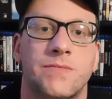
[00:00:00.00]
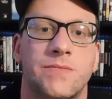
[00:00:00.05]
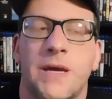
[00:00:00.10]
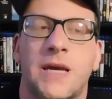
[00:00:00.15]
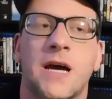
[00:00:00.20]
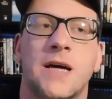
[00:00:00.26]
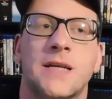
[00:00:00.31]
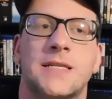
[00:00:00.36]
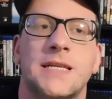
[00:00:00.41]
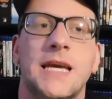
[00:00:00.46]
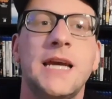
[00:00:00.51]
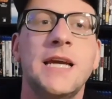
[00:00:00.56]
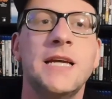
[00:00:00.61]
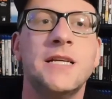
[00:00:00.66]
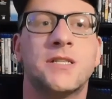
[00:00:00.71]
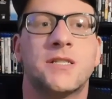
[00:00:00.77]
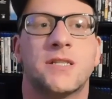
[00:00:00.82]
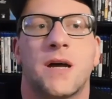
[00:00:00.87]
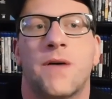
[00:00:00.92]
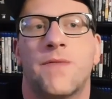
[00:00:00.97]
Because
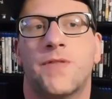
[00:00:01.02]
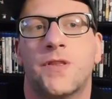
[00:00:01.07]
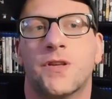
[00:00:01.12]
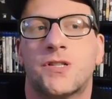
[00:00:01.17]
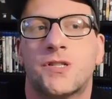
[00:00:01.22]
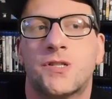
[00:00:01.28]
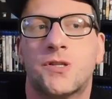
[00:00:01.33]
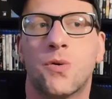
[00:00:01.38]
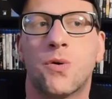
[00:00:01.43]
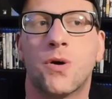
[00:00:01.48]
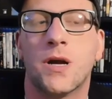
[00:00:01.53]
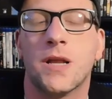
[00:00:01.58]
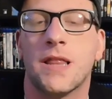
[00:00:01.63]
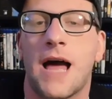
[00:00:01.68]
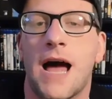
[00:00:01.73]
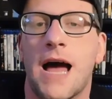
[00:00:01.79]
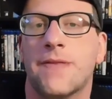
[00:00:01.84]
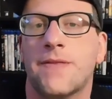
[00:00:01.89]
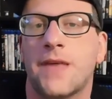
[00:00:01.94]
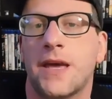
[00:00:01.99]
each of the
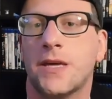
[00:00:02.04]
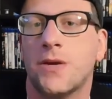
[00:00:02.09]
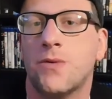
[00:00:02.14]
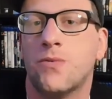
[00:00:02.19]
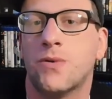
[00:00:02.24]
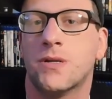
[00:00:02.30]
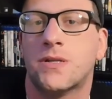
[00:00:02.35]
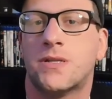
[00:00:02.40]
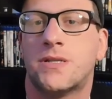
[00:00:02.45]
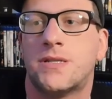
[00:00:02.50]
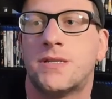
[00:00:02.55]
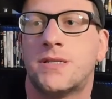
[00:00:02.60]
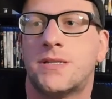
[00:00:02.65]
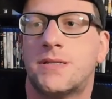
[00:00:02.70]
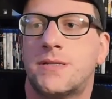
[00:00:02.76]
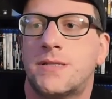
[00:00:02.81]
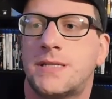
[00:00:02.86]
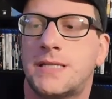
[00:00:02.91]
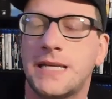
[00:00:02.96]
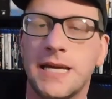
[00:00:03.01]
storyline that you would
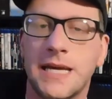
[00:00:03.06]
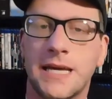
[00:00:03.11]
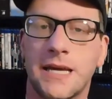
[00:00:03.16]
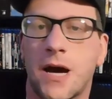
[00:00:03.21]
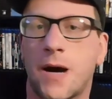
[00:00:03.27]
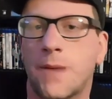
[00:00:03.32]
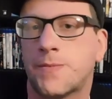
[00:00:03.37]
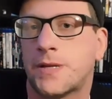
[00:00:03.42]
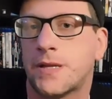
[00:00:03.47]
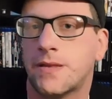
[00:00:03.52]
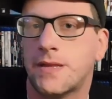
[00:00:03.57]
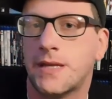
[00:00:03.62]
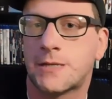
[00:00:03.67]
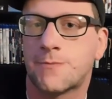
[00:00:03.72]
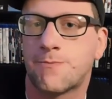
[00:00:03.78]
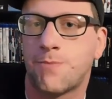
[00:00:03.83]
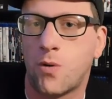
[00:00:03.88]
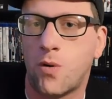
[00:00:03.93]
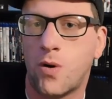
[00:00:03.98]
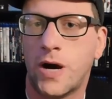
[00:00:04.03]
see up to
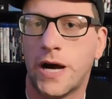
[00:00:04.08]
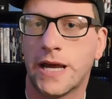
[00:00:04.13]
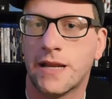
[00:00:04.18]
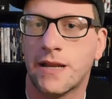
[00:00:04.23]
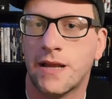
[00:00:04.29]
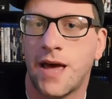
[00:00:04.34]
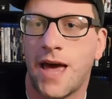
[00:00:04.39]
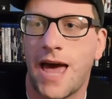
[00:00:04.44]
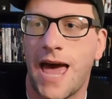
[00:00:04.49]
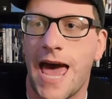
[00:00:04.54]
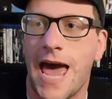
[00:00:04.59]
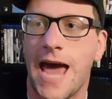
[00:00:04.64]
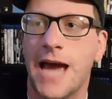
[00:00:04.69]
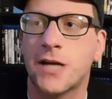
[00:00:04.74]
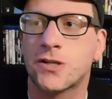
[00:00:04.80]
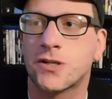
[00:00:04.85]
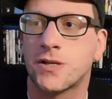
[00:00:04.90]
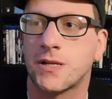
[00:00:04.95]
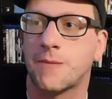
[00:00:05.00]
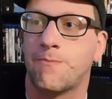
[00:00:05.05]
this point
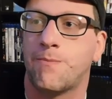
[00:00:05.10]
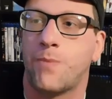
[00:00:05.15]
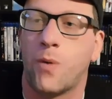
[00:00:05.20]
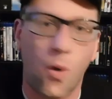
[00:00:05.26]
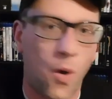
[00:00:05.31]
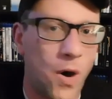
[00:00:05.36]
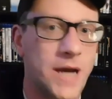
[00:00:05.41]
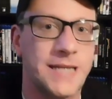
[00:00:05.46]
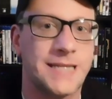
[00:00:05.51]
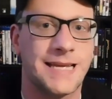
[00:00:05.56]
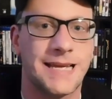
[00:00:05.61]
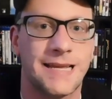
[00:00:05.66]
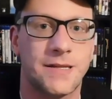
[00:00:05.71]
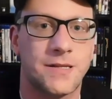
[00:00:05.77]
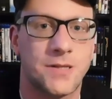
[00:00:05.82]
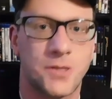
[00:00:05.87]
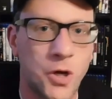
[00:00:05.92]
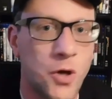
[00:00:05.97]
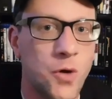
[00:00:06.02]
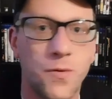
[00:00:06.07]
actually pointed
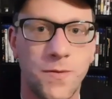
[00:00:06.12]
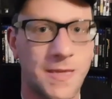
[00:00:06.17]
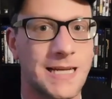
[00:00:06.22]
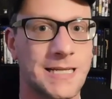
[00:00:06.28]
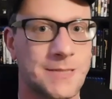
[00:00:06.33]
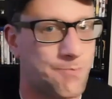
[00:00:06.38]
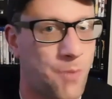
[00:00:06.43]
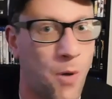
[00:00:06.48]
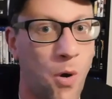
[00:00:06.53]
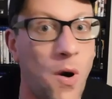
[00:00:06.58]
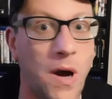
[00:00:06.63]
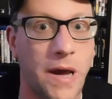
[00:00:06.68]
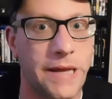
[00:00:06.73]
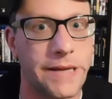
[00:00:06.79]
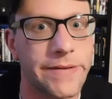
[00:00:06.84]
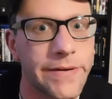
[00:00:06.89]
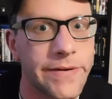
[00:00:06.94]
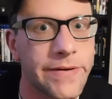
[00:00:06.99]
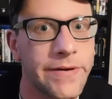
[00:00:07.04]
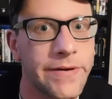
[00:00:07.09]
to this point.